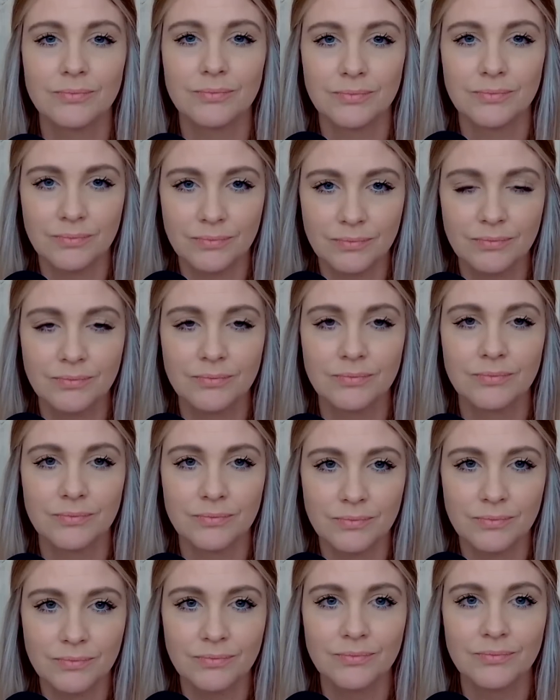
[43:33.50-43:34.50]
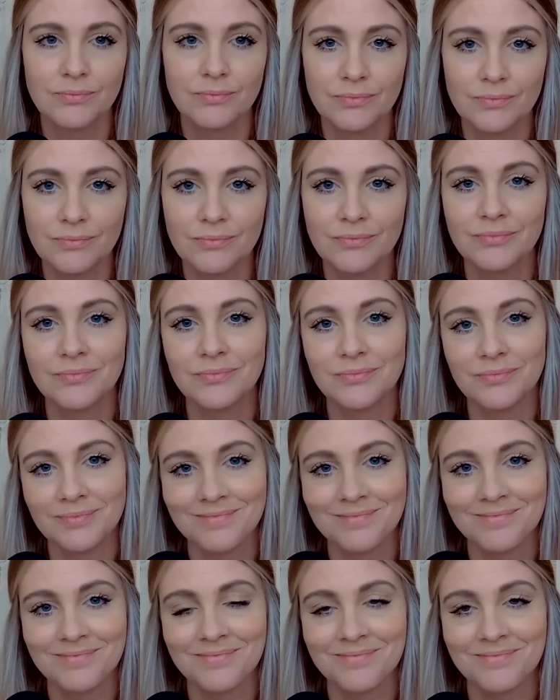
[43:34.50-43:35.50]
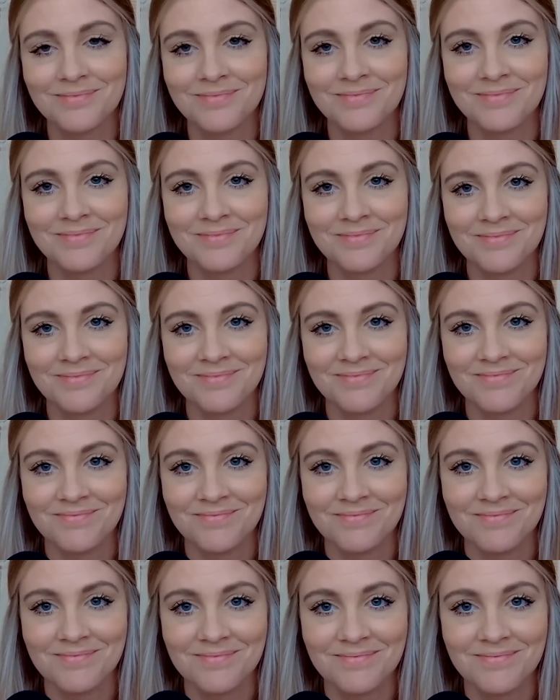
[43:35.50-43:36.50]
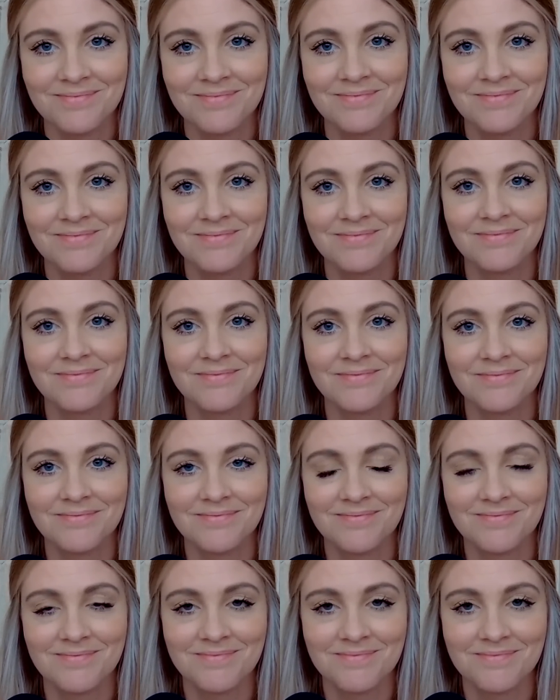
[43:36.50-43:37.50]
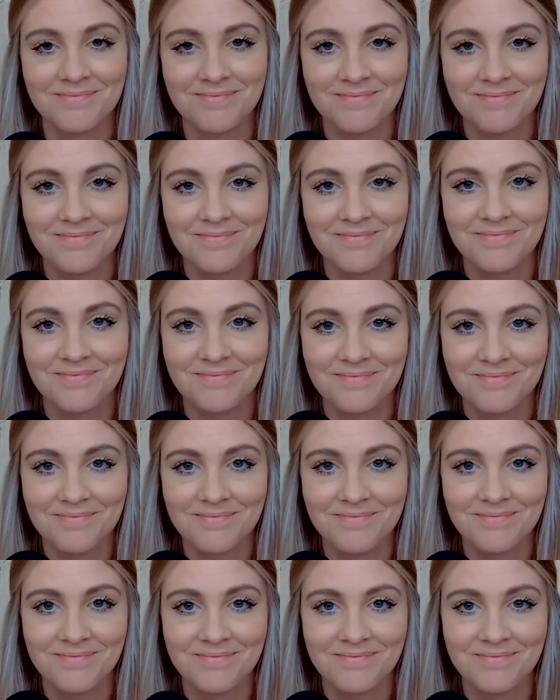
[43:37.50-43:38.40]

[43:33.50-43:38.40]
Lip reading: (not speaking)